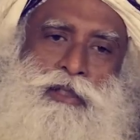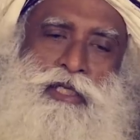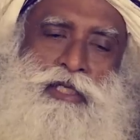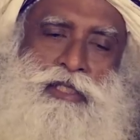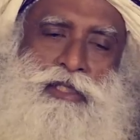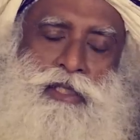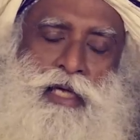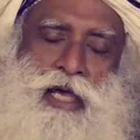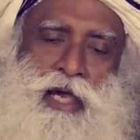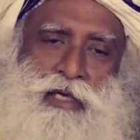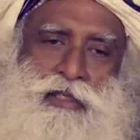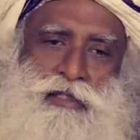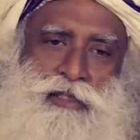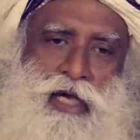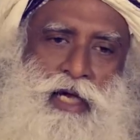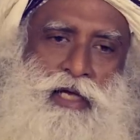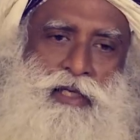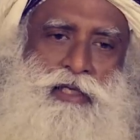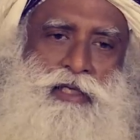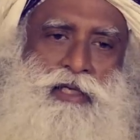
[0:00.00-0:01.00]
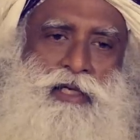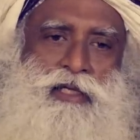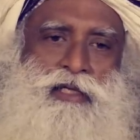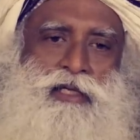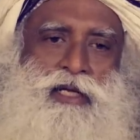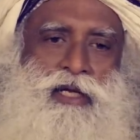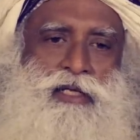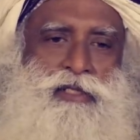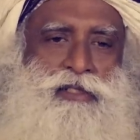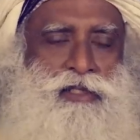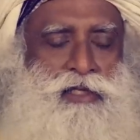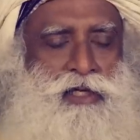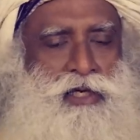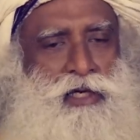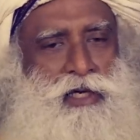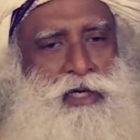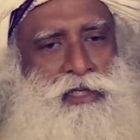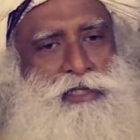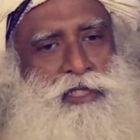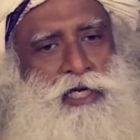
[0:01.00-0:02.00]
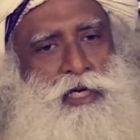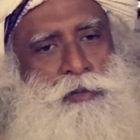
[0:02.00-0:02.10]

this anxiety and concern, let's